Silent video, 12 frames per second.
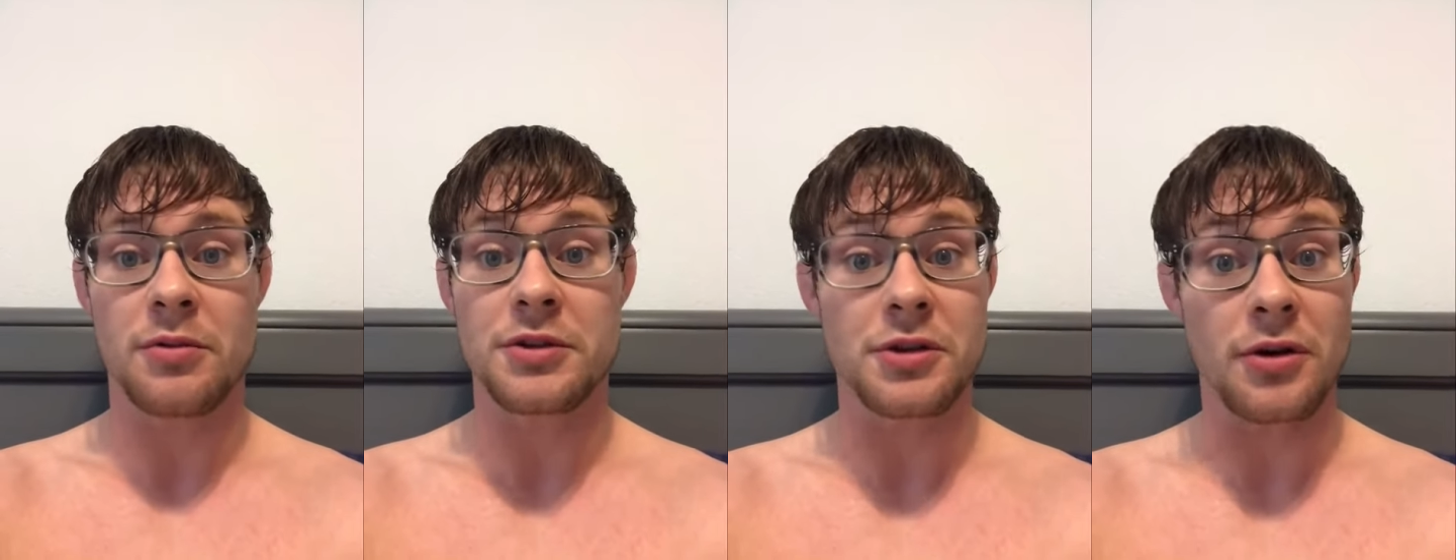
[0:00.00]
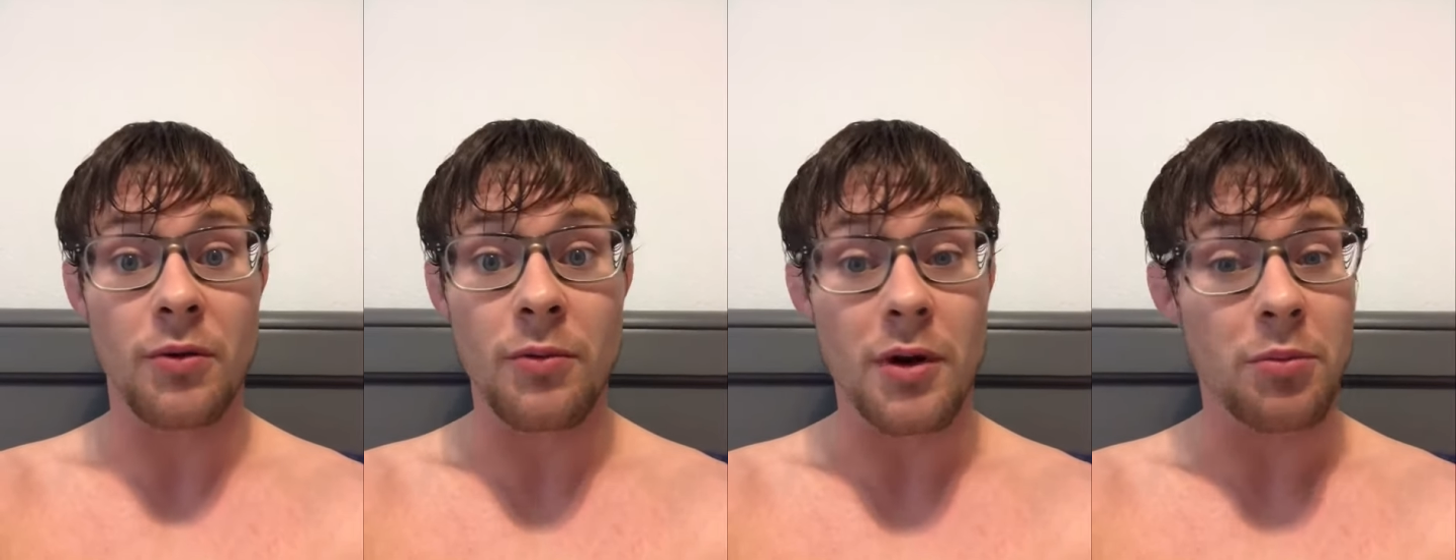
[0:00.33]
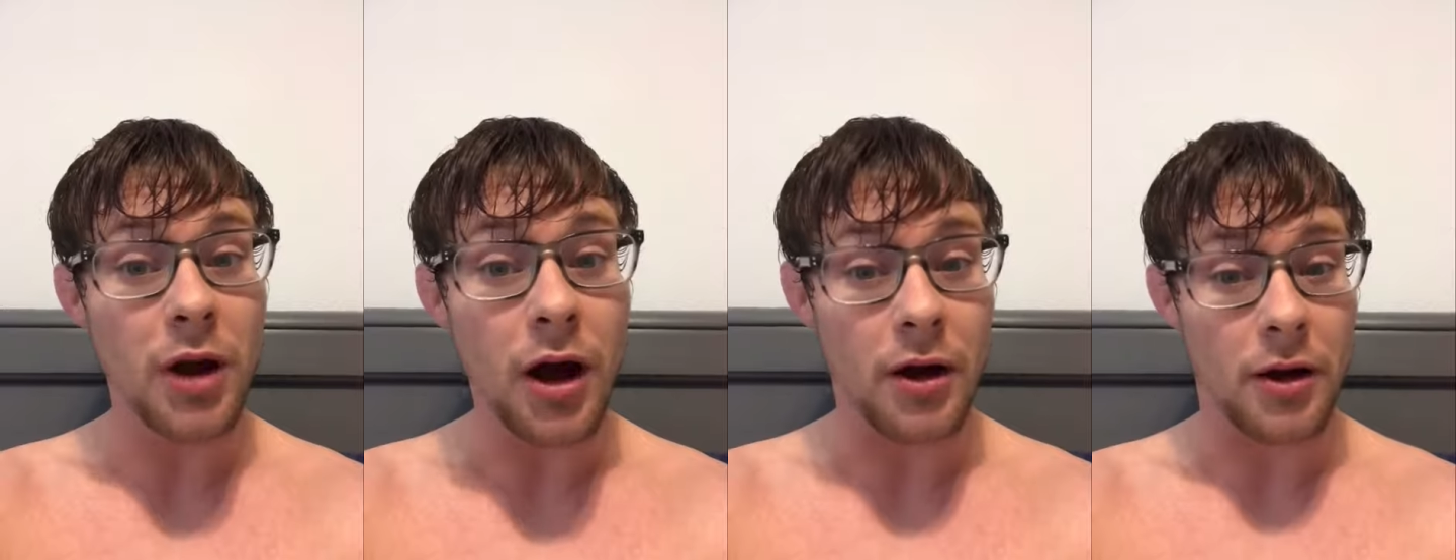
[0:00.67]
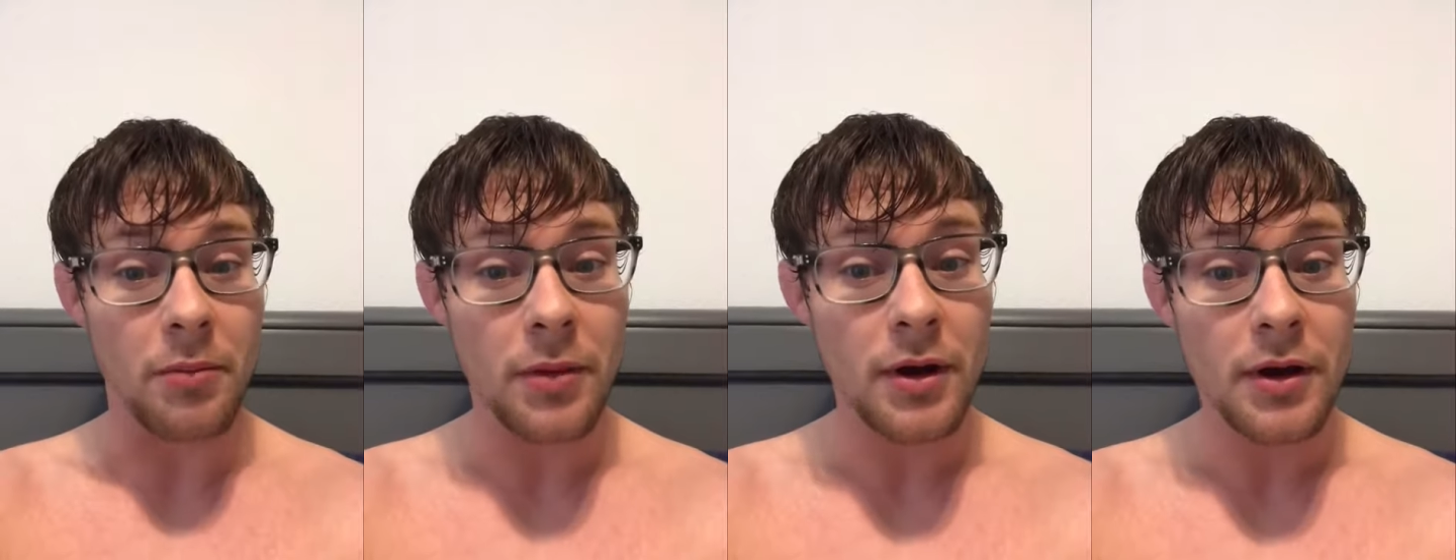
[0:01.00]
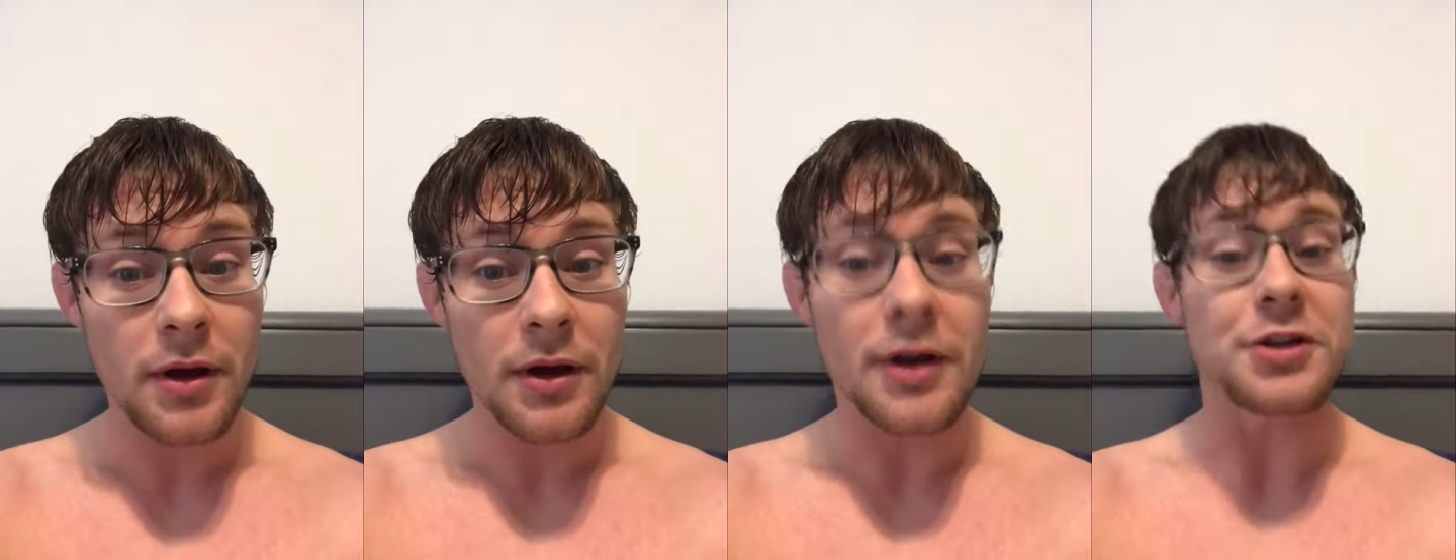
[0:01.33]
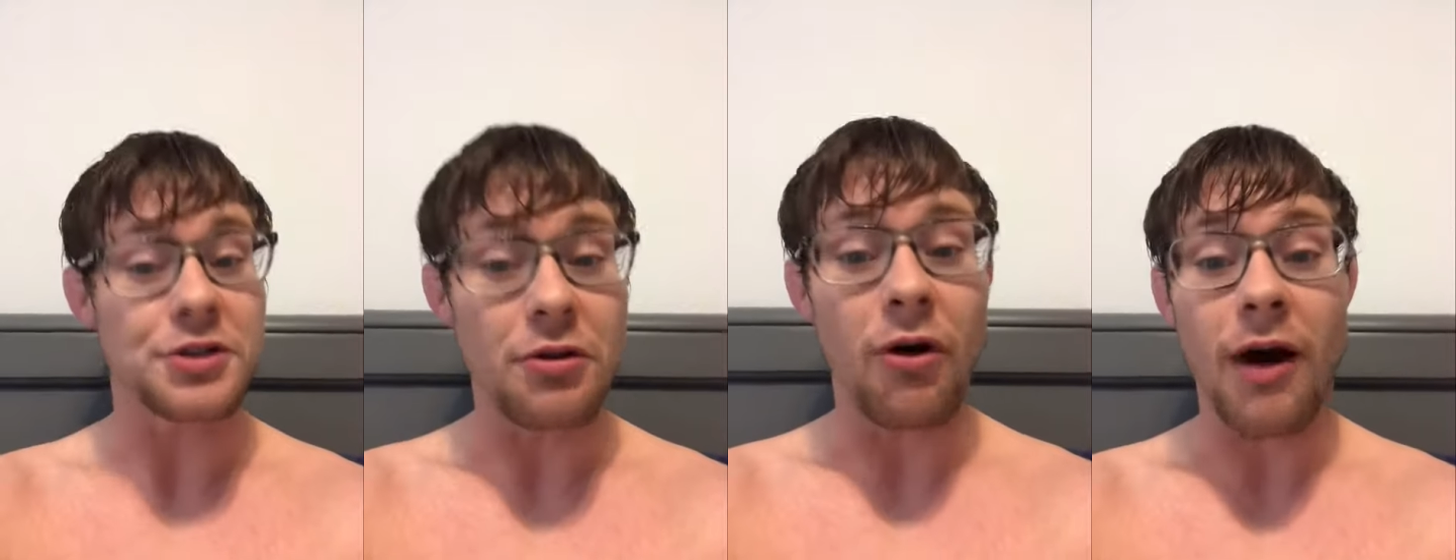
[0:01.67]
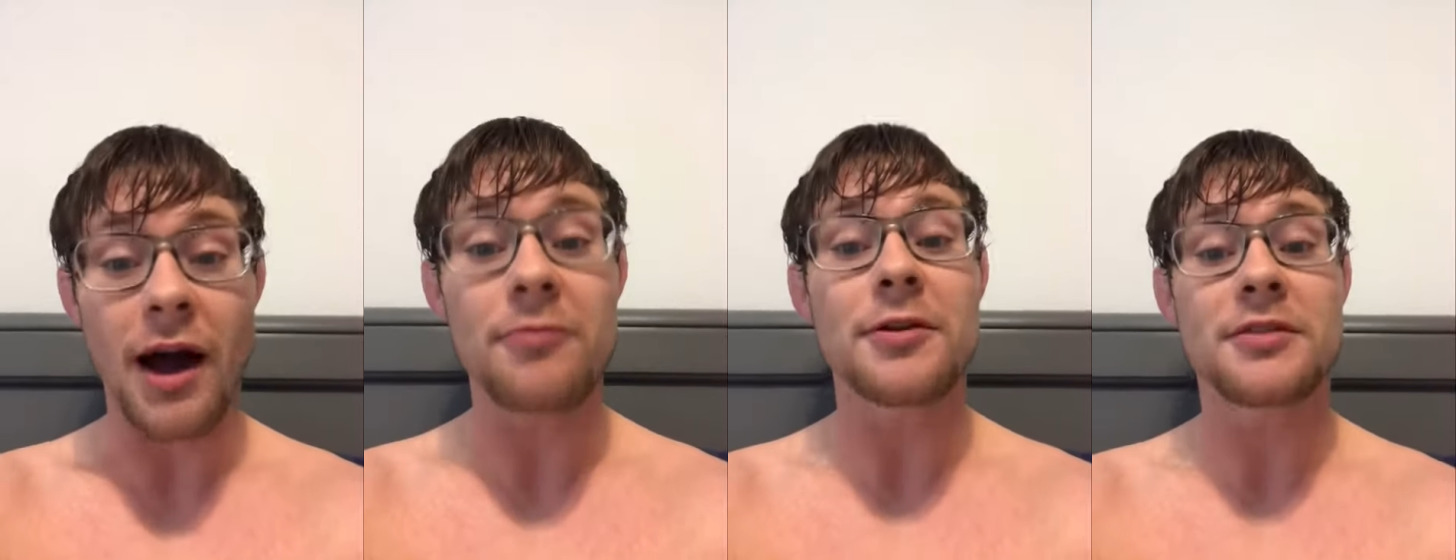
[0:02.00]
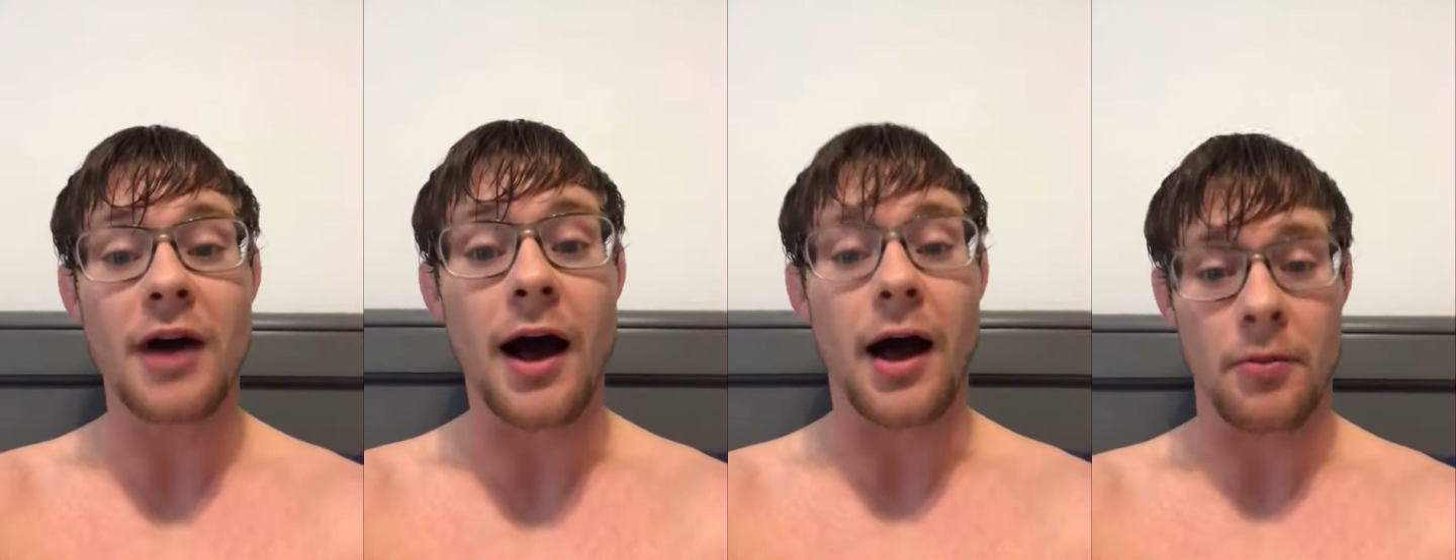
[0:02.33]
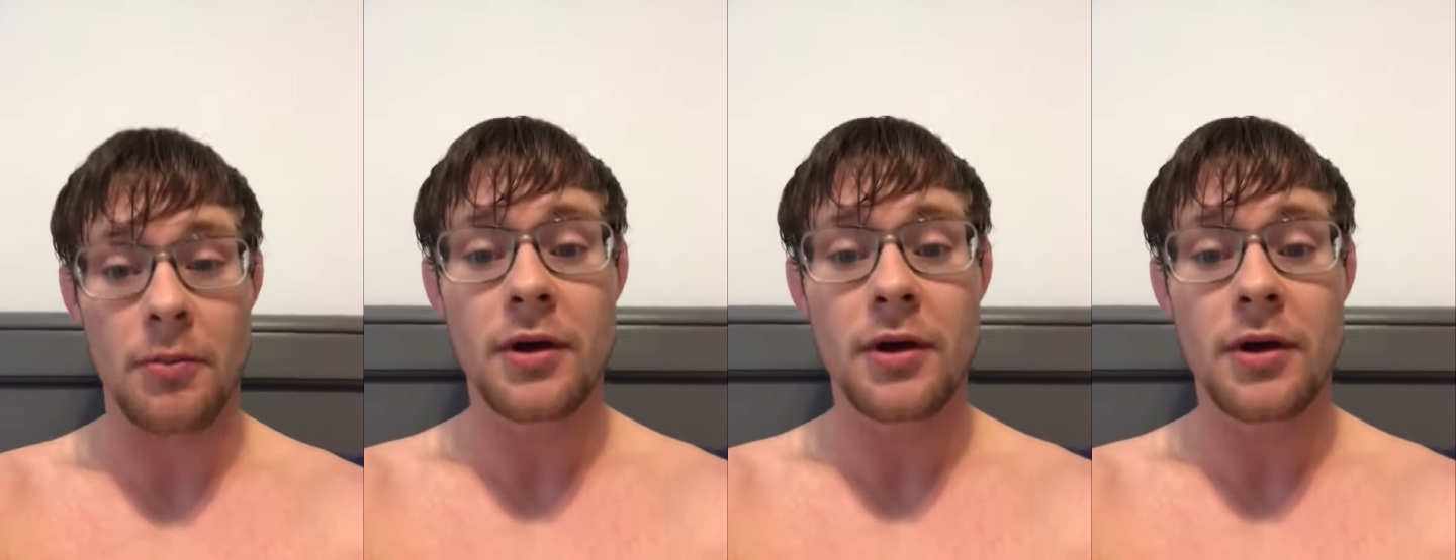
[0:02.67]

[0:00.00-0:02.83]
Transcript: but you don't want to pluck them because you don't have the time